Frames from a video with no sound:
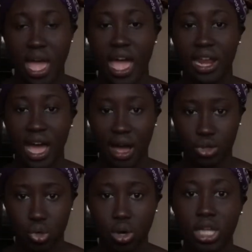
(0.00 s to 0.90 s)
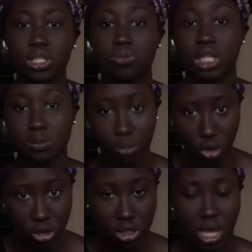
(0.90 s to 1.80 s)
and how you're going to
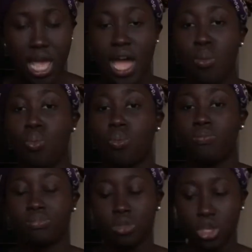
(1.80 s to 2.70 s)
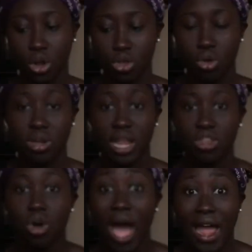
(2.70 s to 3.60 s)
respond, and you know, your
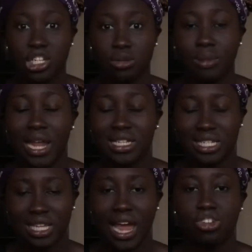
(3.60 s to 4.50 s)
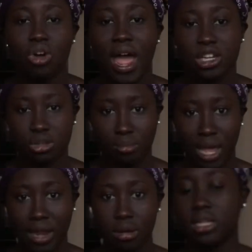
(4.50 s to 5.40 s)
your action plan. Decide your action
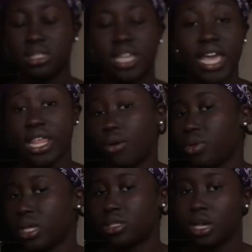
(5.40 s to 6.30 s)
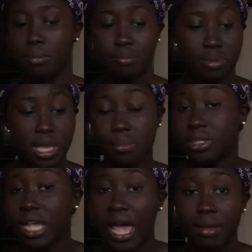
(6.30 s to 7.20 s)
plan. Take that week to be
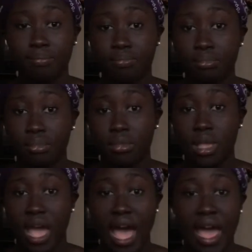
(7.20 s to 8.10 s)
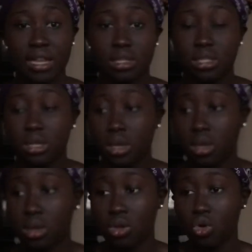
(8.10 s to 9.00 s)
upset and
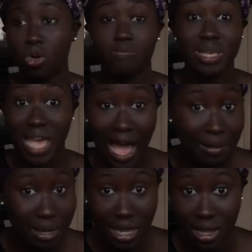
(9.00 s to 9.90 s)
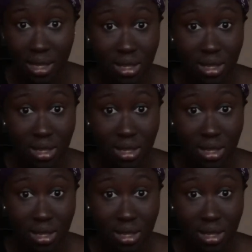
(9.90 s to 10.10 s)
or be happy,